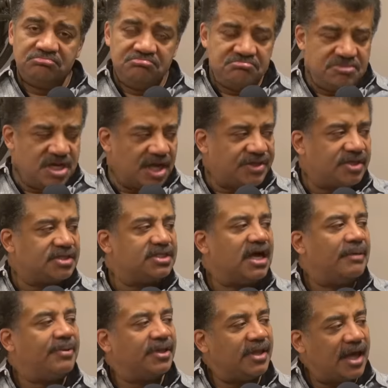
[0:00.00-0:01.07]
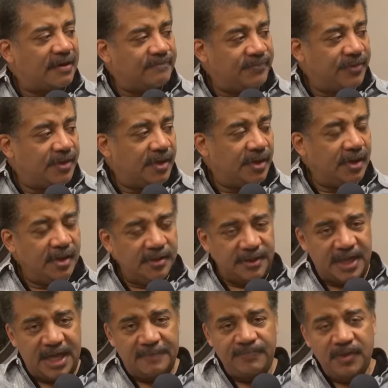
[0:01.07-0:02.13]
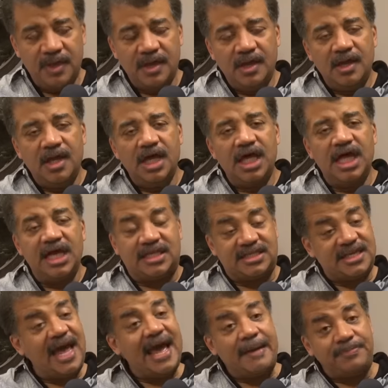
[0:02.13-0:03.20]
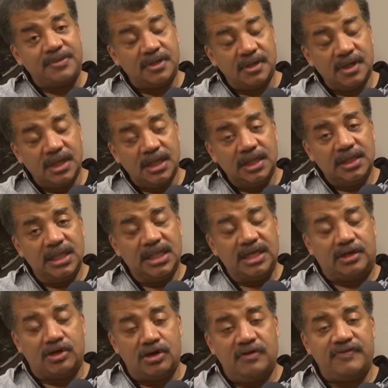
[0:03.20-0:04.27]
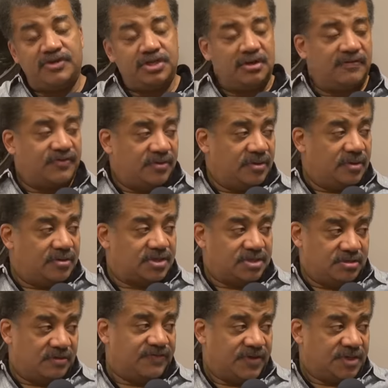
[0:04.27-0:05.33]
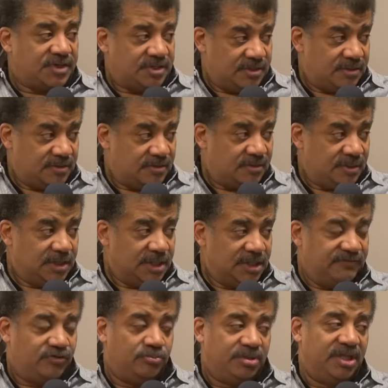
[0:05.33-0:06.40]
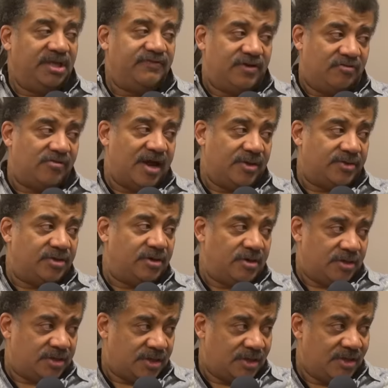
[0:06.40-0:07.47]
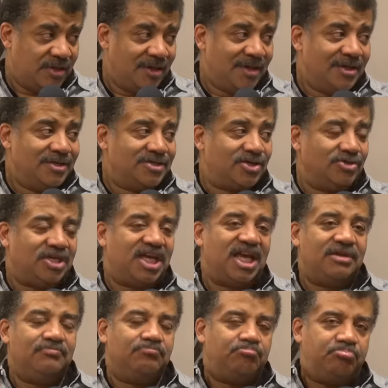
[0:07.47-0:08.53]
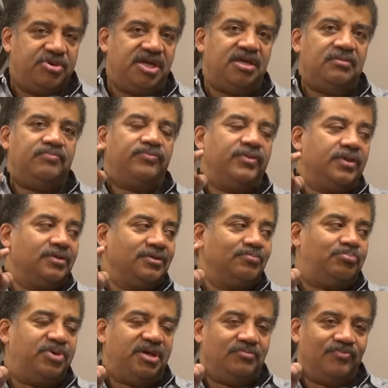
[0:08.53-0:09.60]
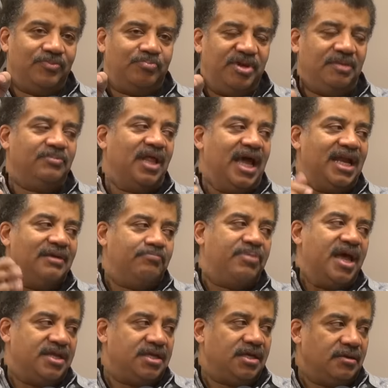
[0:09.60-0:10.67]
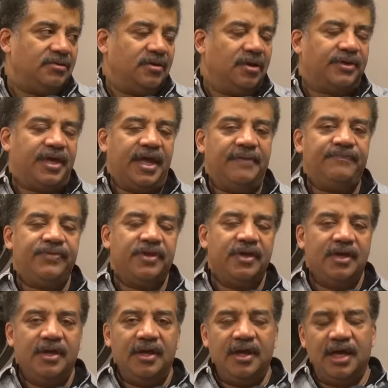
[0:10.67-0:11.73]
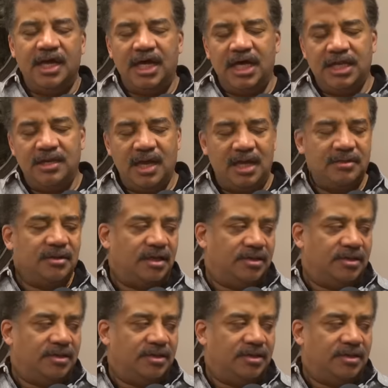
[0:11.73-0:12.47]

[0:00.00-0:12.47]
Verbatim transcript: nothing stopping that, right? Okay except the curvature of Earth's surface, if you believe in a round Earth. Right. So you can't beam you can't beam, beam, light and bend it. Right. Okay. Uh, not